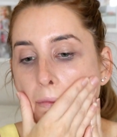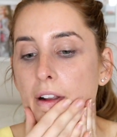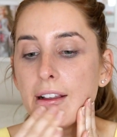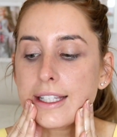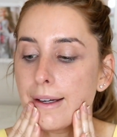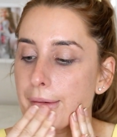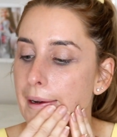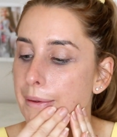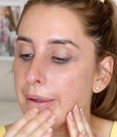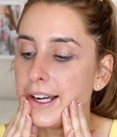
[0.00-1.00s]
And
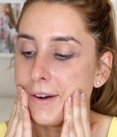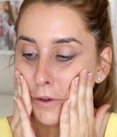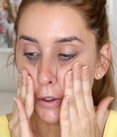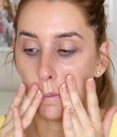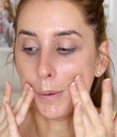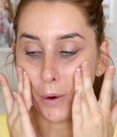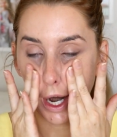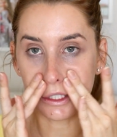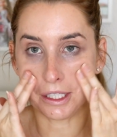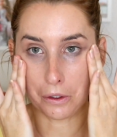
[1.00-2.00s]
sometimes when I have super
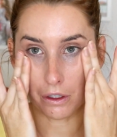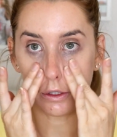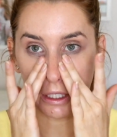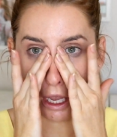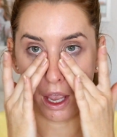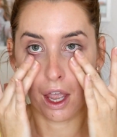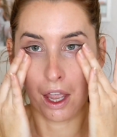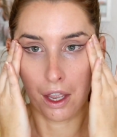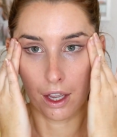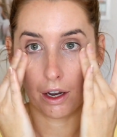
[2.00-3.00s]
crazy looks,
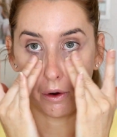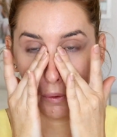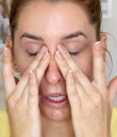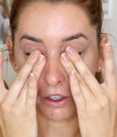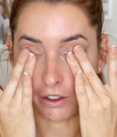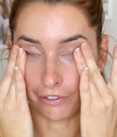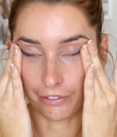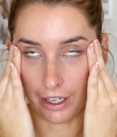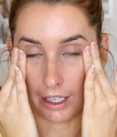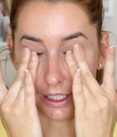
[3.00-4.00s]
we look
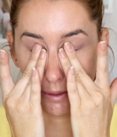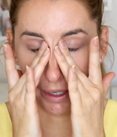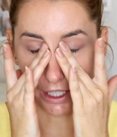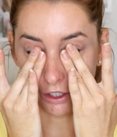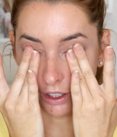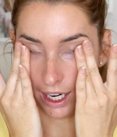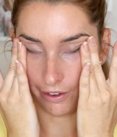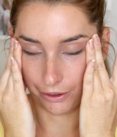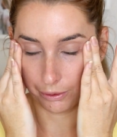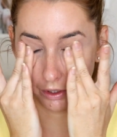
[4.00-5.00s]
very special
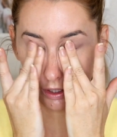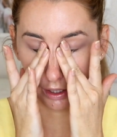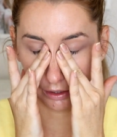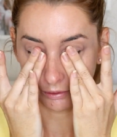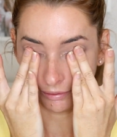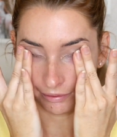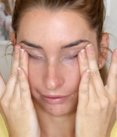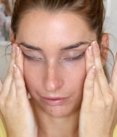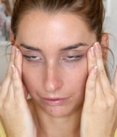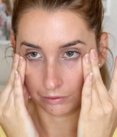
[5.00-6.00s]
afterwards.
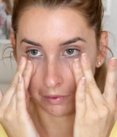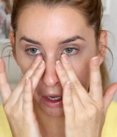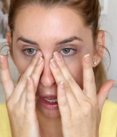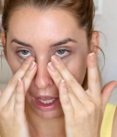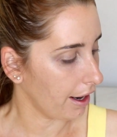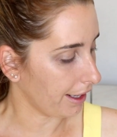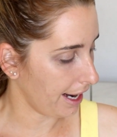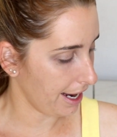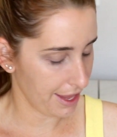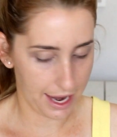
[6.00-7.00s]
Okay,
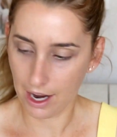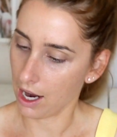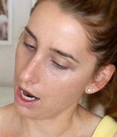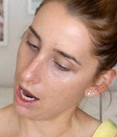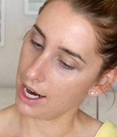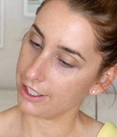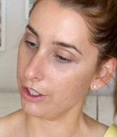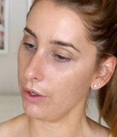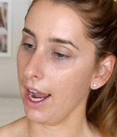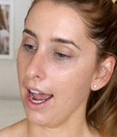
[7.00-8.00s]
and then I
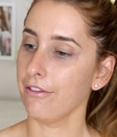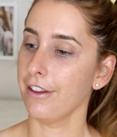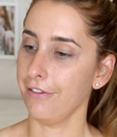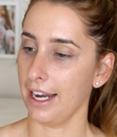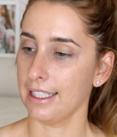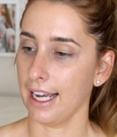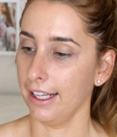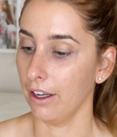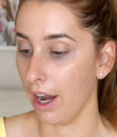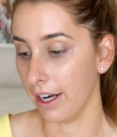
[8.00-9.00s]
do have the face
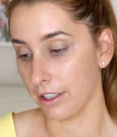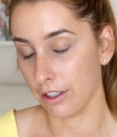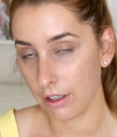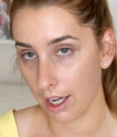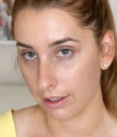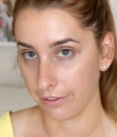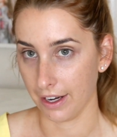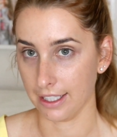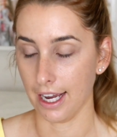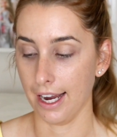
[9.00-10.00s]
halo, and I do like the
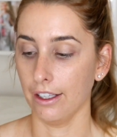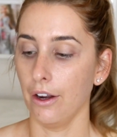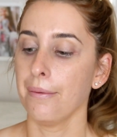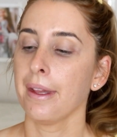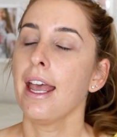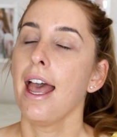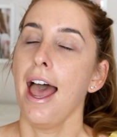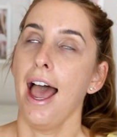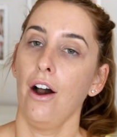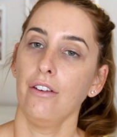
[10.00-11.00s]
face halo.
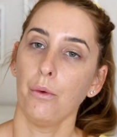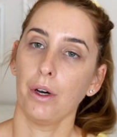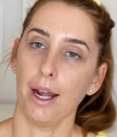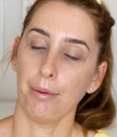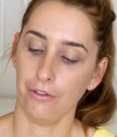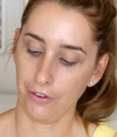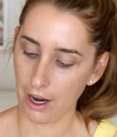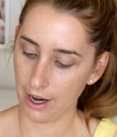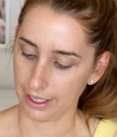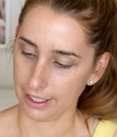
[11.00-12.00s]
However, what I
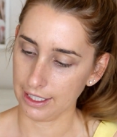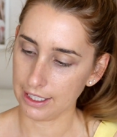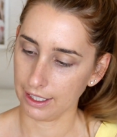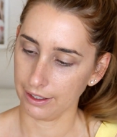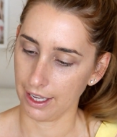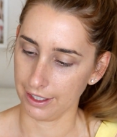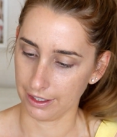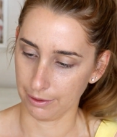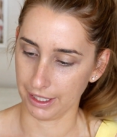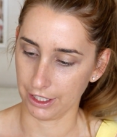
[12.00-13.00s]
prefer is, and this
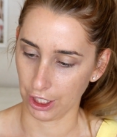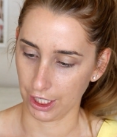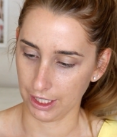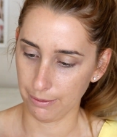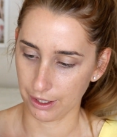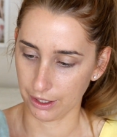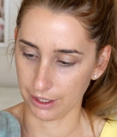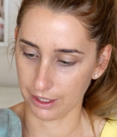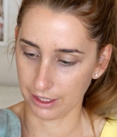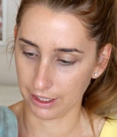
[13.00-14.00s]
is a bit dirty
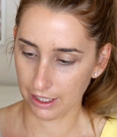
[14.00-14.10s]
because